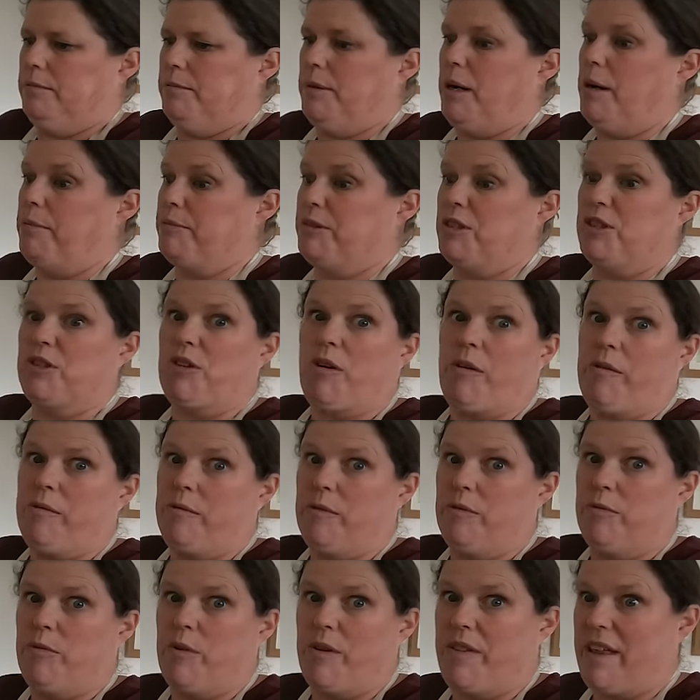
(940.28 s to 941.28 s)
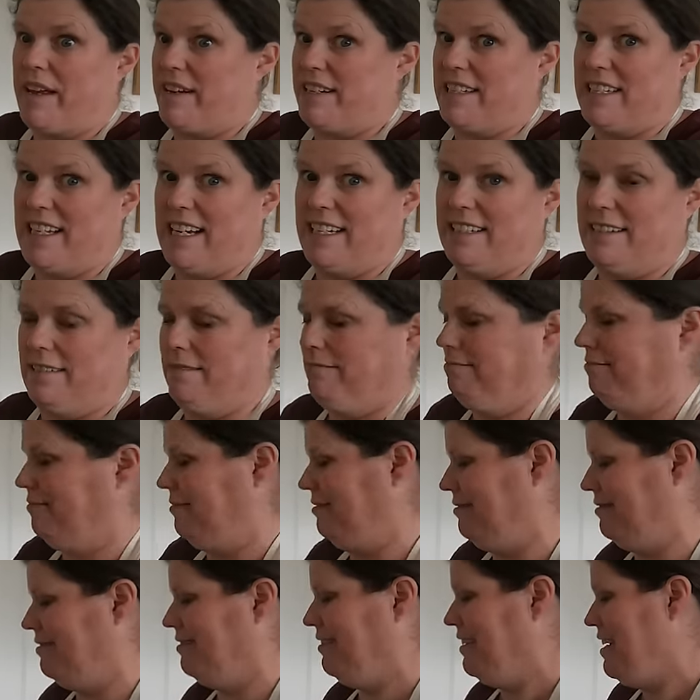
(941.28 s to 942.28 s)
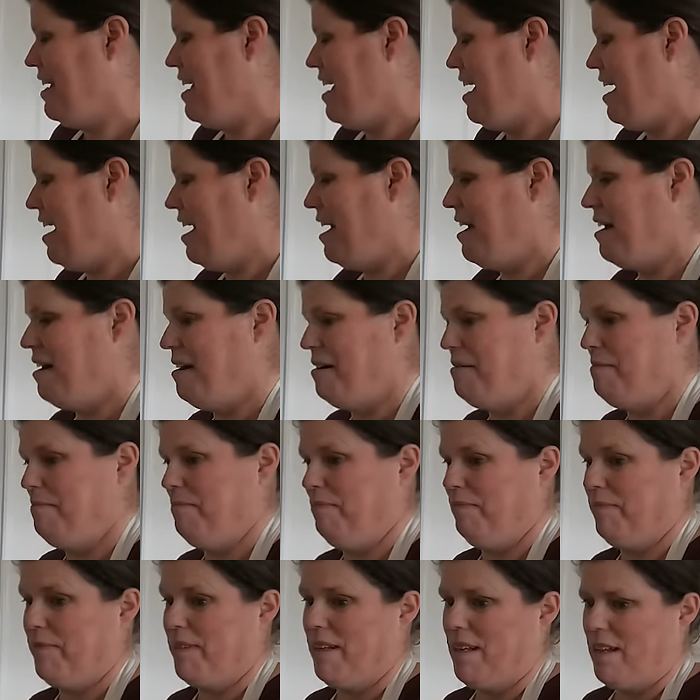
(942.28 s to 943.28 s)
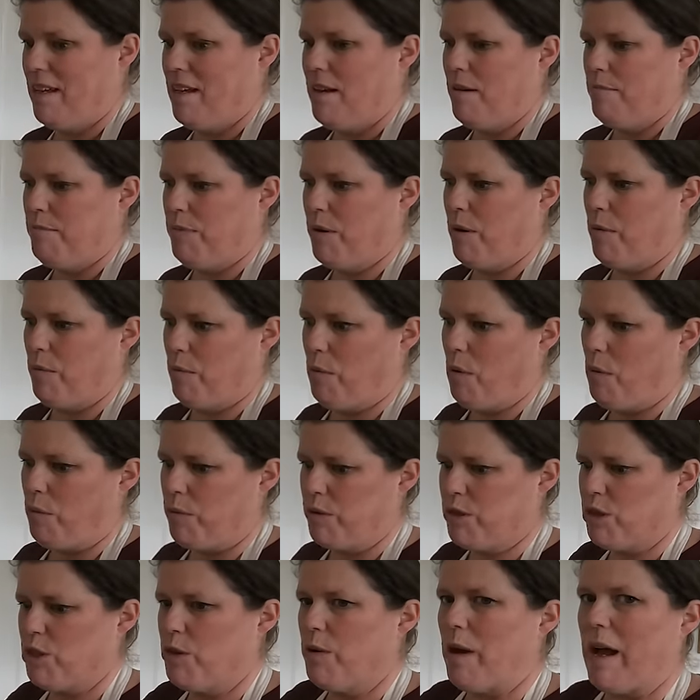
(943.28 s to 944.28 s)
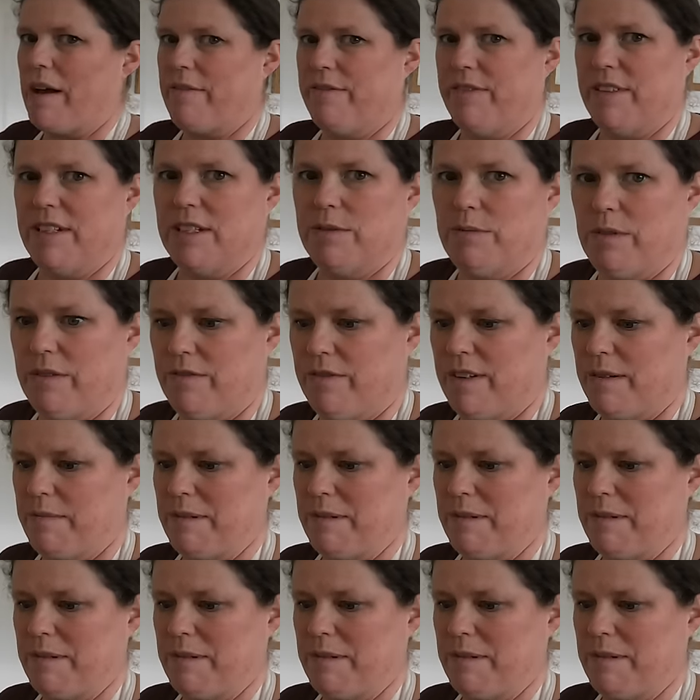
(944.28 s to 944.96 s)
But I'm just going with what they said. But what would you have this with?